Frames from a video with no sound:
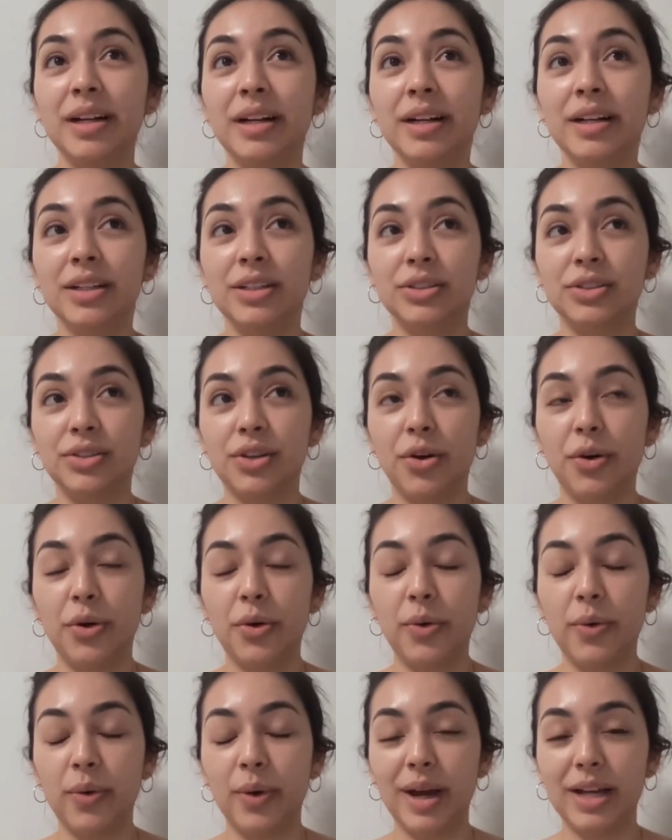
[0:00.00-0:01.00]

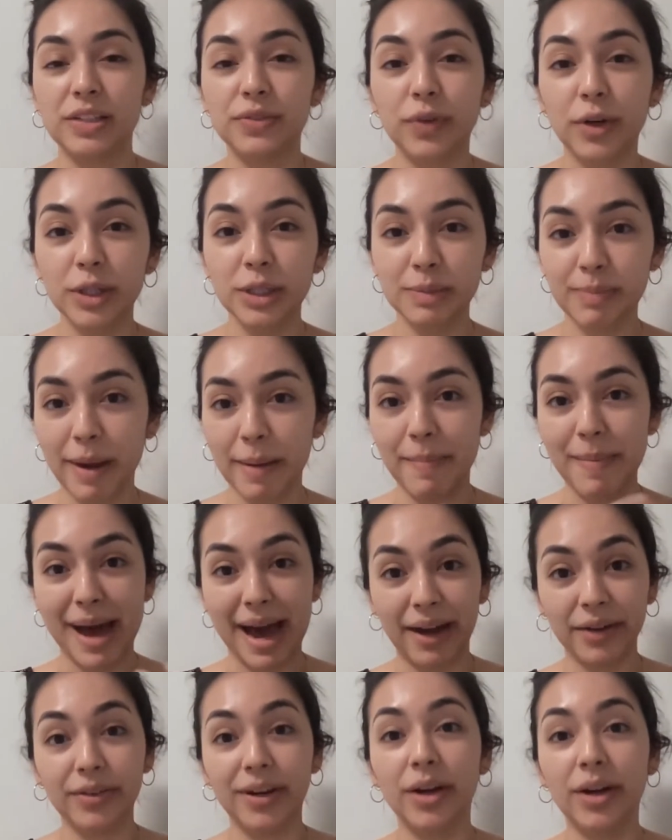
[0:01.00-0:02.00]
So as far as my
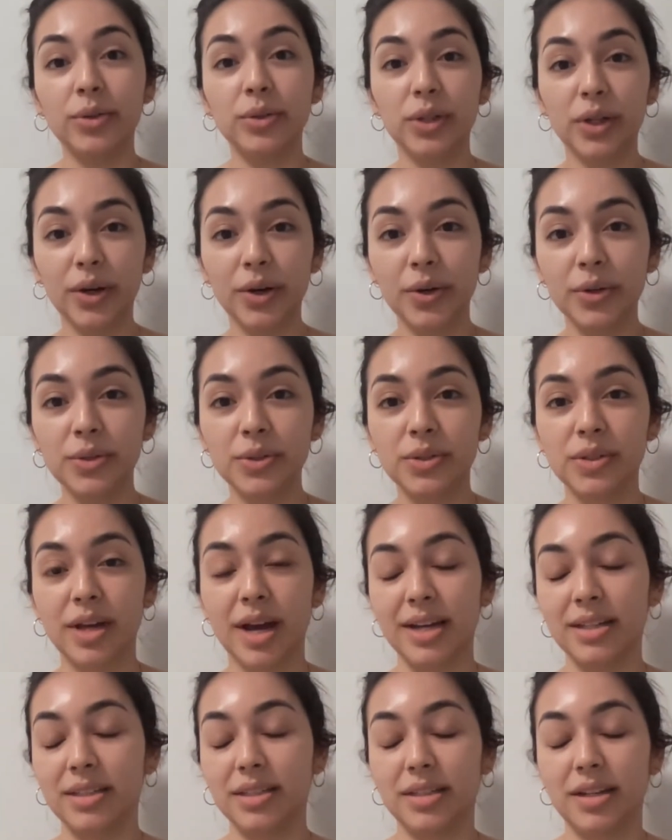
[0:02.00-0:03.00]
background goes,
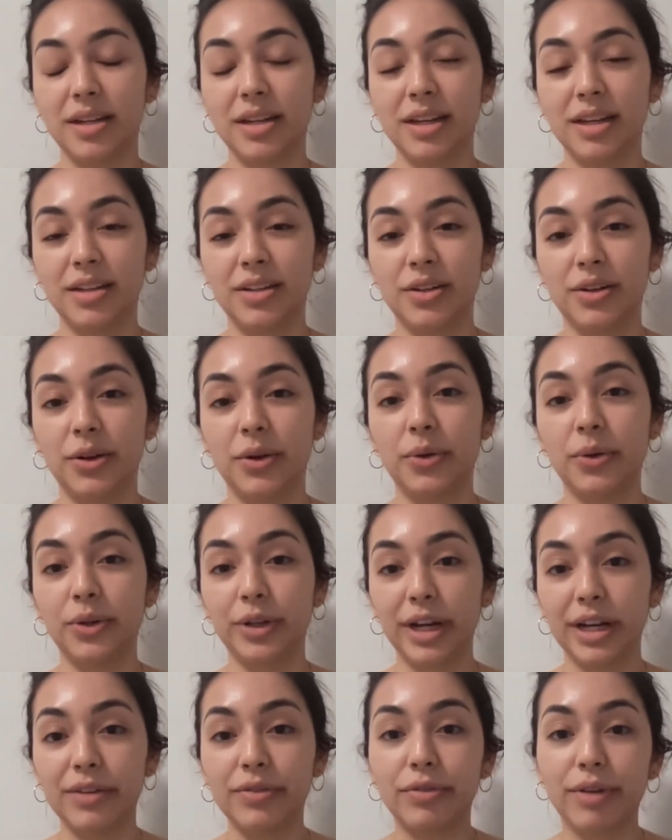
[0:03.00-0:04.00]
I studied,
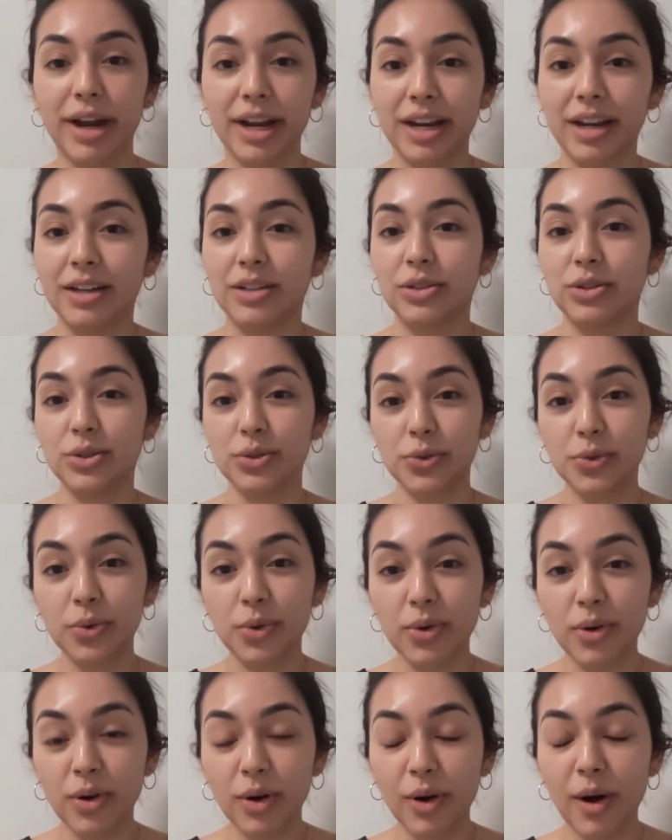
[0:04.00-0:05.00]
creative writing in
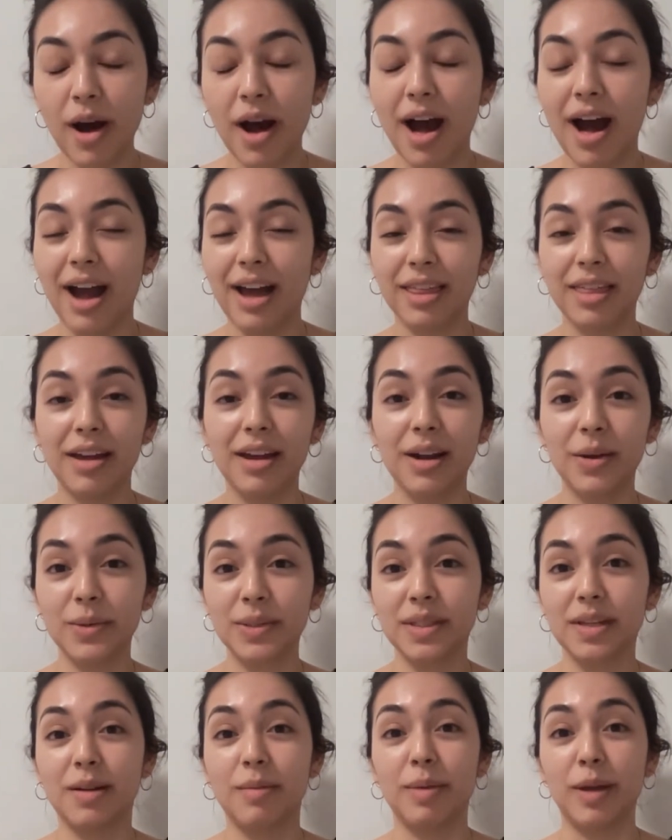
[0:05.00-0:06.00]
school. I thought I was
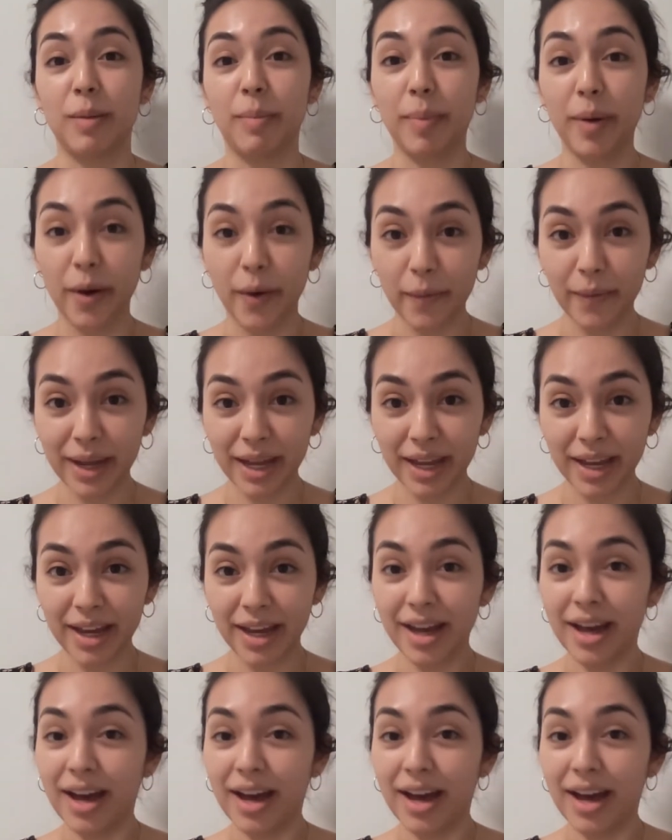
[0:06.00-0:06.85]
going to be a poet.